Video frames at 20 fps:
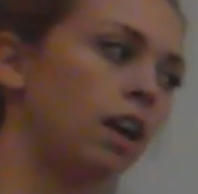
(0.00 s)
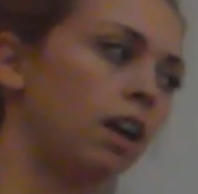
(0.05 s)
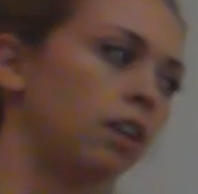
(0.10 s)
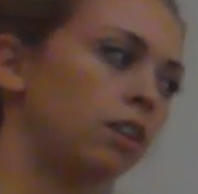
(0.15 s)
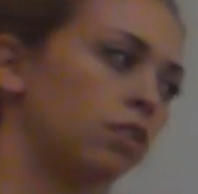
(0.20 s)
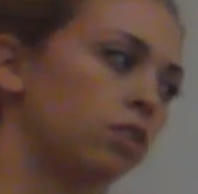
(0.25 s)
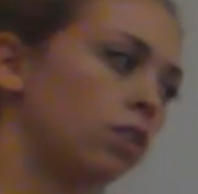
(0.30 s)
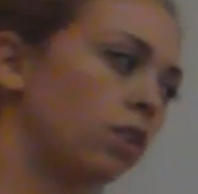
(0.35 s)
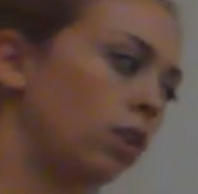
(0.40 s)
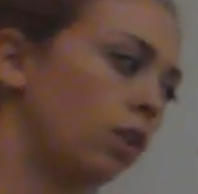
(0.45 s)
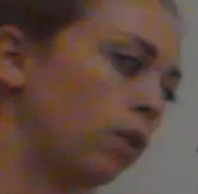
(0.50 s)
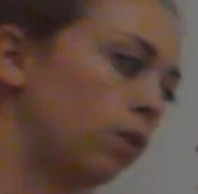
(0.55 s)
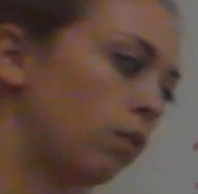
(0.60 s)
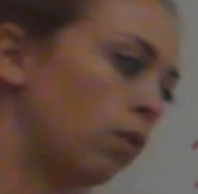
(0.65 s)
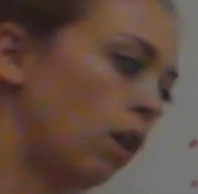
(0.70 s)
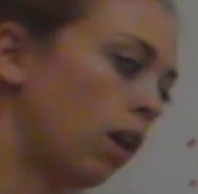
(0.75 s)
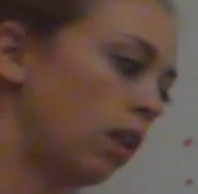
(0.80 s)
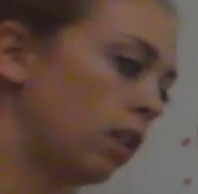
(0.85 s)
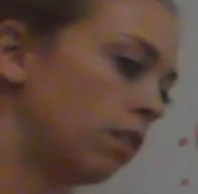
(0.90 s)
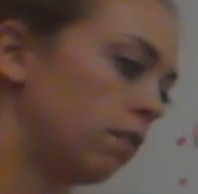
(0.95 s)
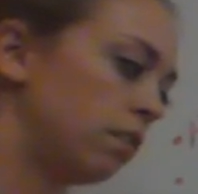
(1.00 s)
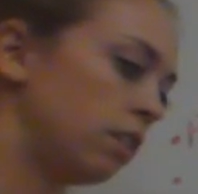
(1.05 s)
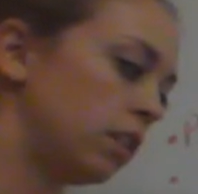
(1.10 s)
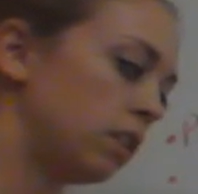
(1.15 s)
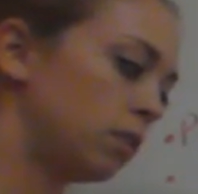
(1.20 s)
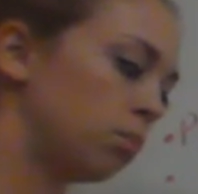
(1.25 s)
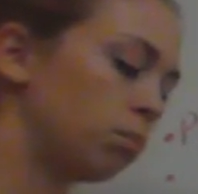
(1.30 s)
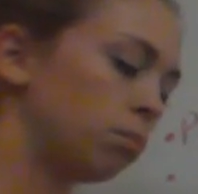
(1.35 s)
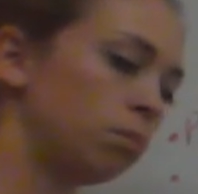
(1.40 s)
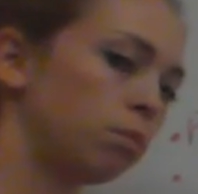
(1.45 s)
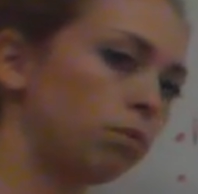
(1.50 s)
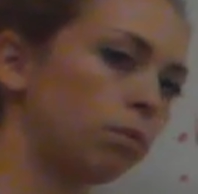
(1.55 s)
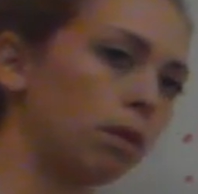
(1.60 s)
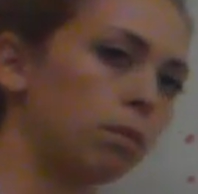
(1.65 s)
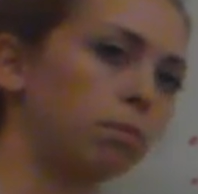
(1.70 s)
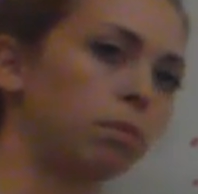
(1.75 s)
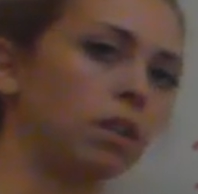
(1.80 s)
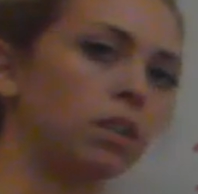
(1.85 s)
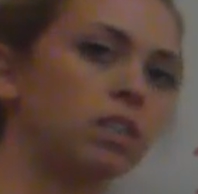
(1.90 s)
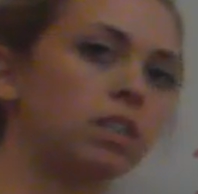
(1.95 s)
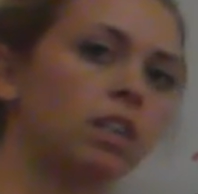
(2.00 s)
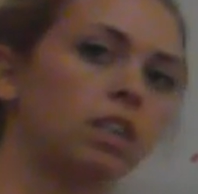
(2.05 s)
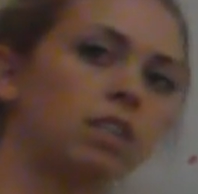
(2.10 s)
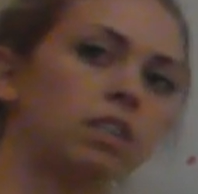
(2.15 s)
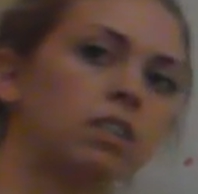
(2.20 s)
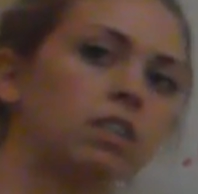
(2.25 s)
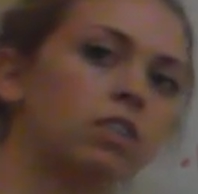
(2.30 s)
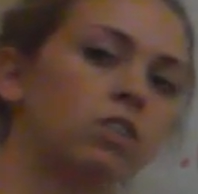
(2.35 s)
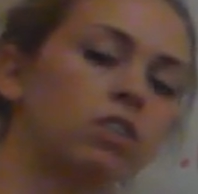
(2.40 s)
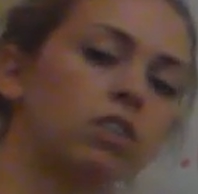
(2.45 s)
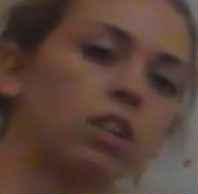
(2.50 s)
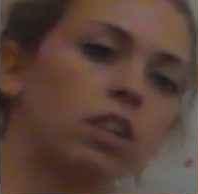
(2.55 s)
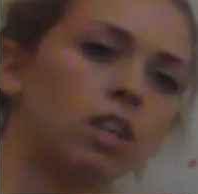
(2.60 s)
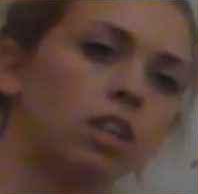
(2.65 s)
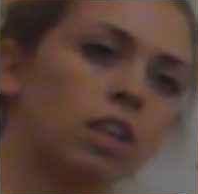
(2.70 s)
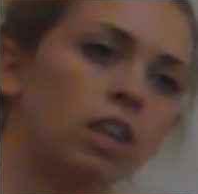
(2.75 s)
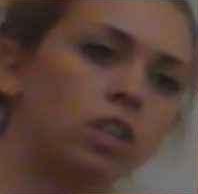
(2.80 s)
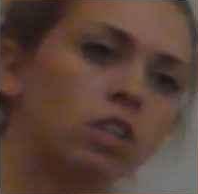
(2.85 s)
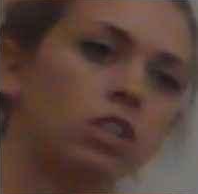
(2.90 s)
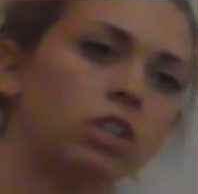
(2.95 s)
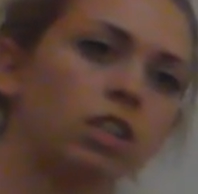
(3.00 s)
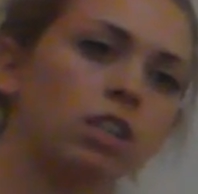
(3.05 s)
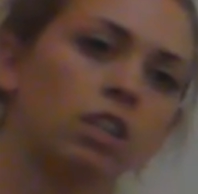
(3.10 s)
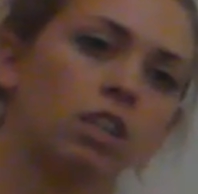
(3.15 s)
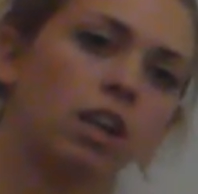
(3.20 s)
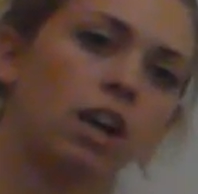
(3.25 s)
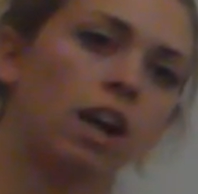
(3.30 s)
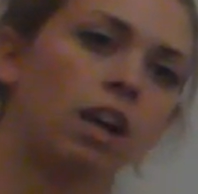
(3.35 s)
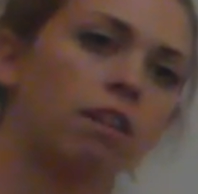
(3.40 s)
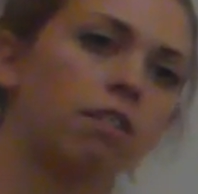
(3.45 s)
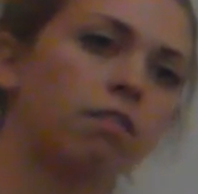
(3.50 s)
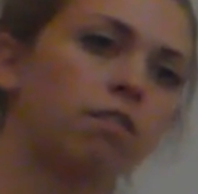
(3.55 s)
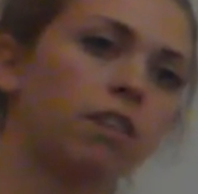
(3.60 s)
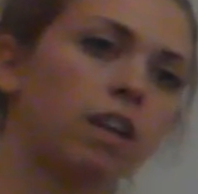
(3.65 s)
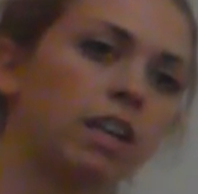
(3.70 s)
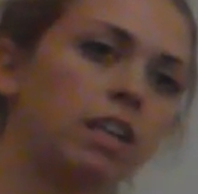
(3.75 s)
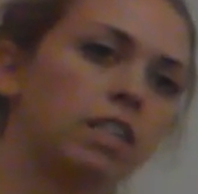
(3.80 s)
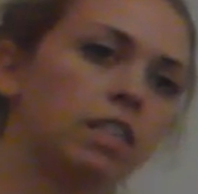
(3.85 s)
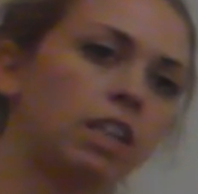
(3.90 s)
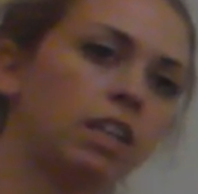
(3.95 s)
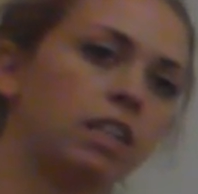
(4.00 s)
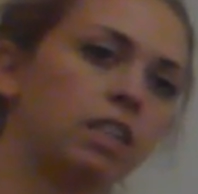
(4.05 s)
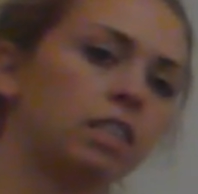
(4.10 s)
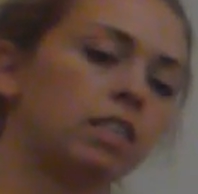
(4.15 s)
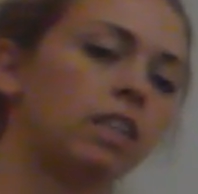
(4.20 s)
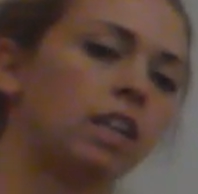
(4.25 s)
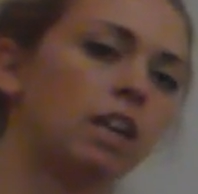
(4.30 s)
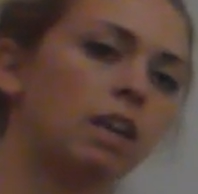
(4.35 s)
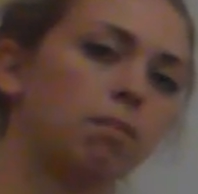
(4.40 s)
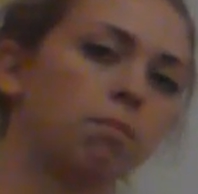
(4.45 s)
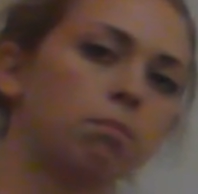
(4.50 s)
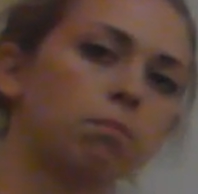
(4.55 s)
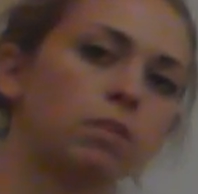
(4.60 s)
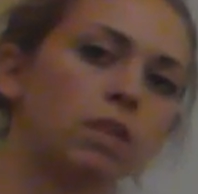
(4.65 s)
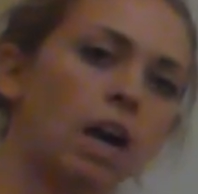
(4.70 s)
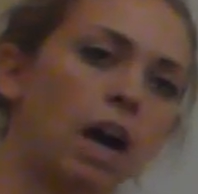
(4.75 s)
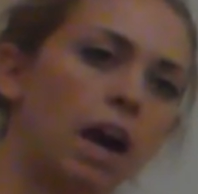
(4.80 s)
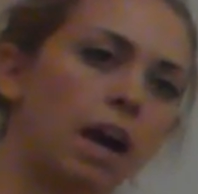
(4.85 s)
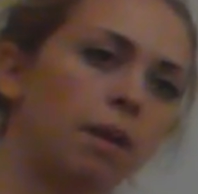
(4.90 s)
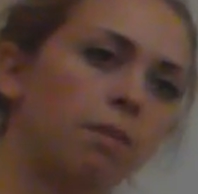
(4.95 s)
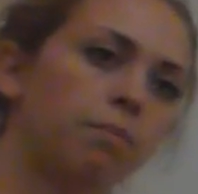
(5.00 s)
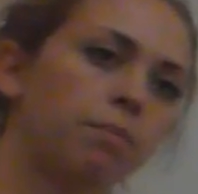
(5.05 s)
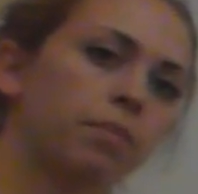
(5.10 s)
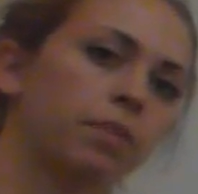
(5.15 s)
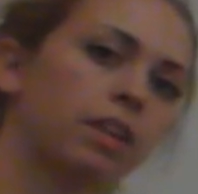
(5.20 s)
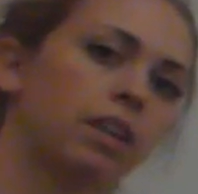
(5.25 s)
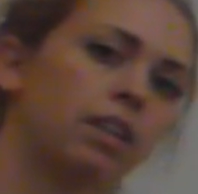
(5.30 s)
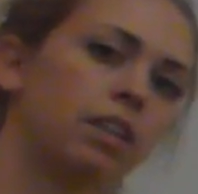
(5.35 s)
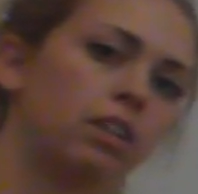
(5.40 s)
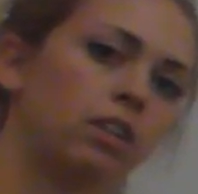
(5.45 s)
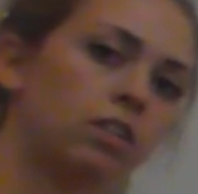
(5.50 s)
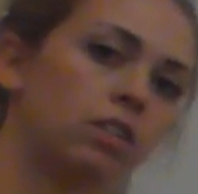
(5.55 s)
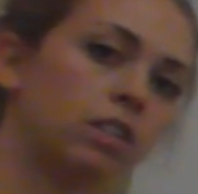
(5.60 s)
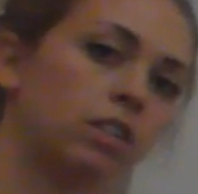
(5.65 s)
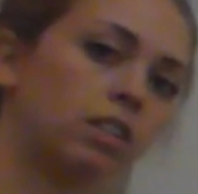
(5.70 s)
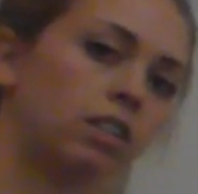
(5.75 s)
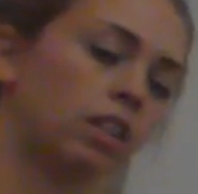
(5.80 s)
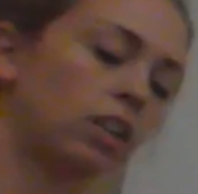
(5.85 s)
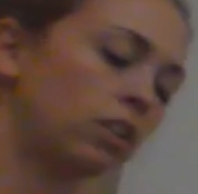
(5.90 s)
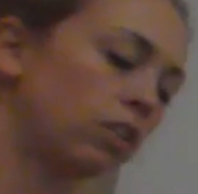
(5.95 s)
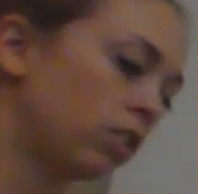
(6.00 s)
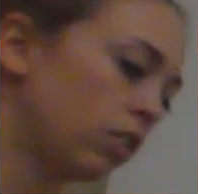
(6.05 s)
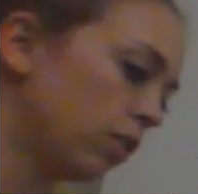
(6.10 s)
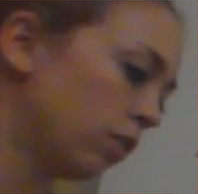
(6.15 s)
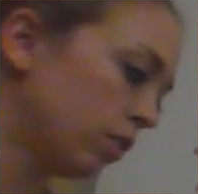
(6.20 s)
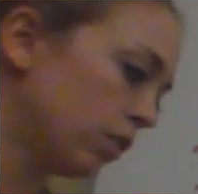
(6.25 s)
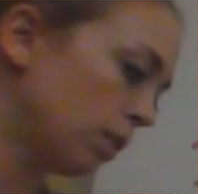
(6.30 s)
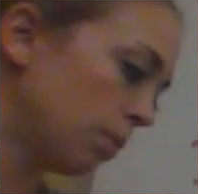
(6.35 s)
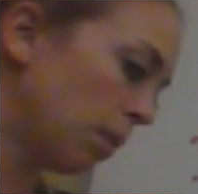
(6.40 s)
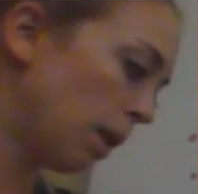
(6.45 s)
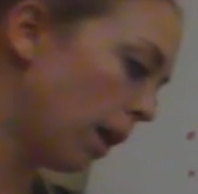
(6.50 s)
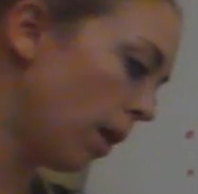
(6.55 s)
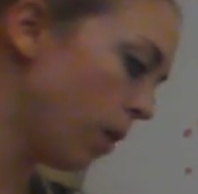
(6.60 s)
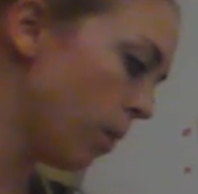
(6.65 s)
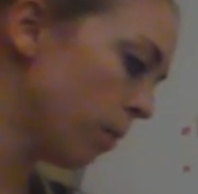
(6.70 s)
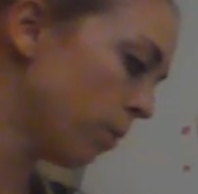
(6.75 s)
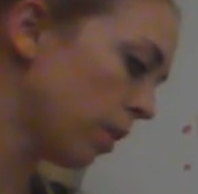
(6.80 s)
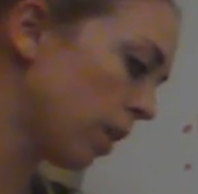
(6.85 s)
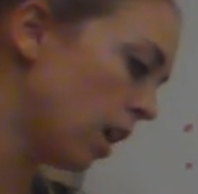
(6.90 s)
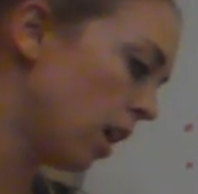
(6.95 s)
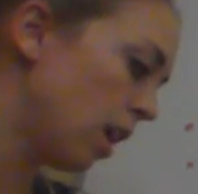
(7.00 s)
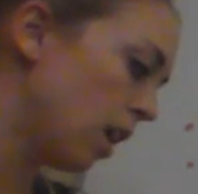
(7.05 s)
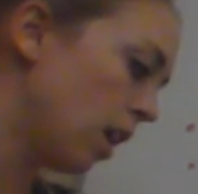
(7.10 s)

And so all of these red blood cells in circulation kind of lyse on the same time. There's a signal somehow.